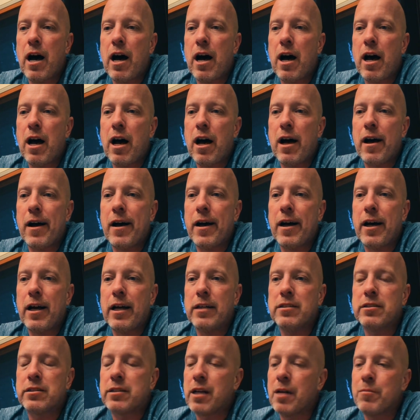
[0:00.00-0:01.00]

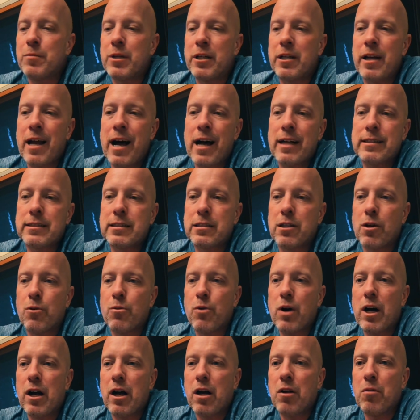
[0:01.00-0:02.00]
uh, and some that not
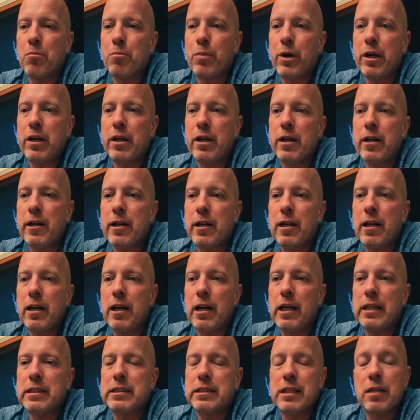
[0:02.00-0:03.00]
so well, but
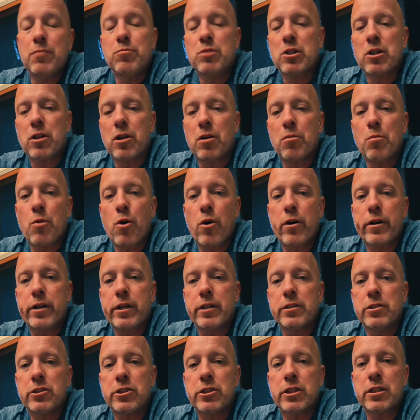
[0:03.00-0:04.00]
it seems a little
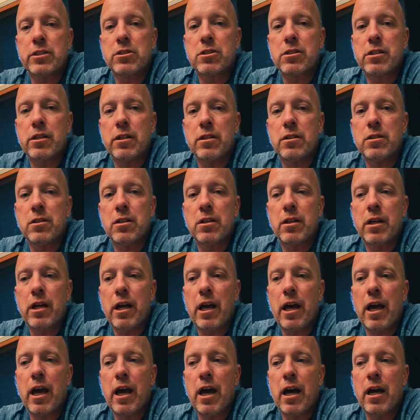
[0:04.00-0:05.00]
more
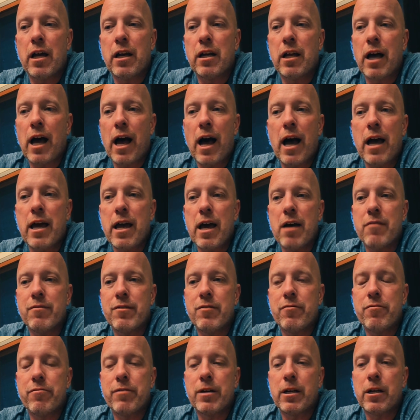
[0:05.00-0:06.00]
consistent. And I
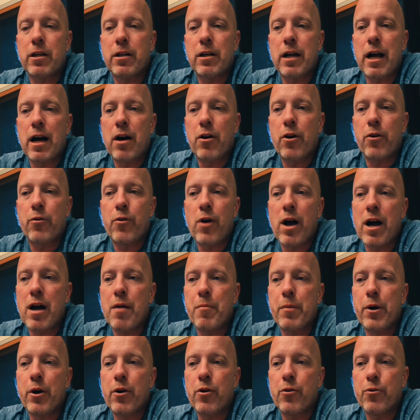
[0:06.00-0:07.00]
haven't figured out a
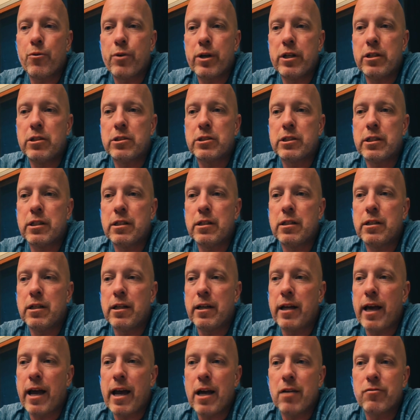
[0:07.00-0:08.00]
rhyme or a
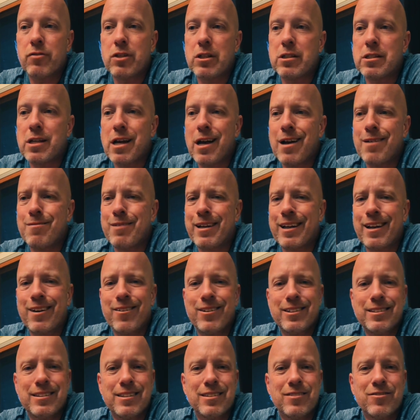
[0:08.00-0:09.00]
reason. And half the
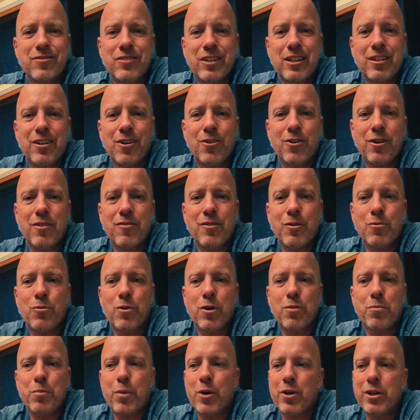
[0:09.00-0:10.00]
time I go, is this video
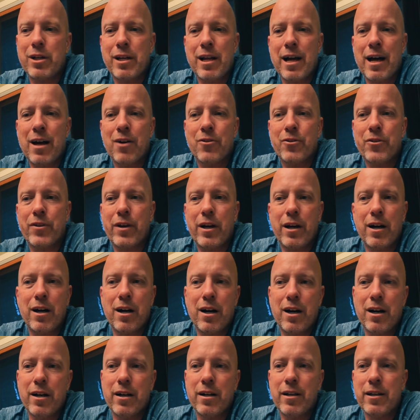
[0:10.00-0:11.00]
even worth putting out
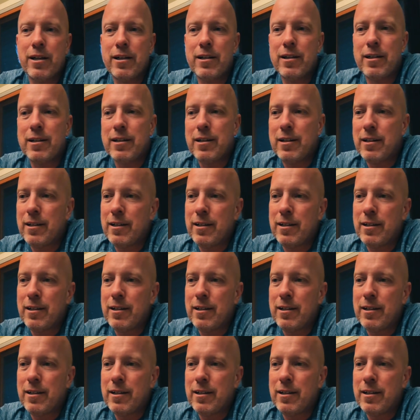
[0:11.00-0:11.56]
there? And